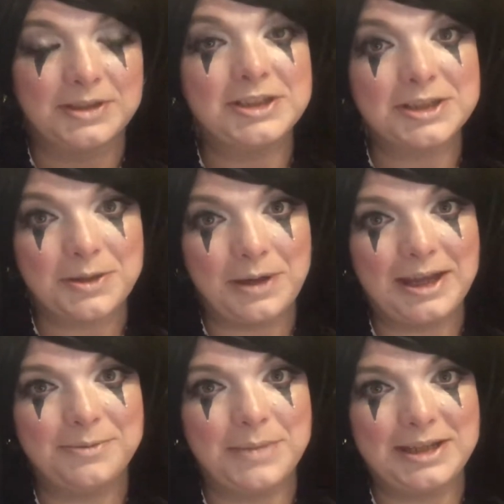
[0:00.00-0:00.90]

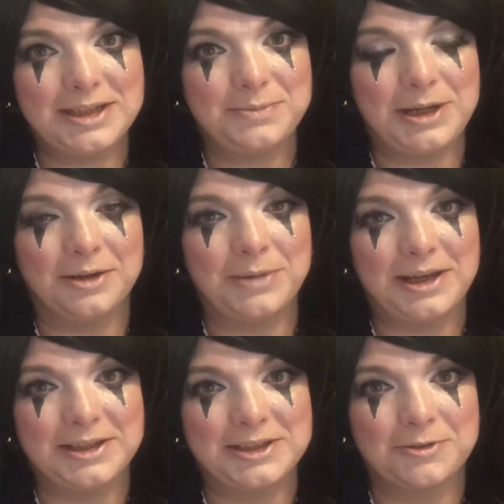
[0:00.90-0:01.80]
On my
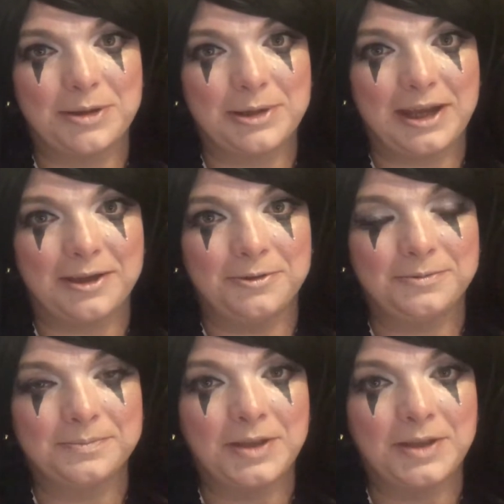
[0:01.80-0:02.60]
Instagram account,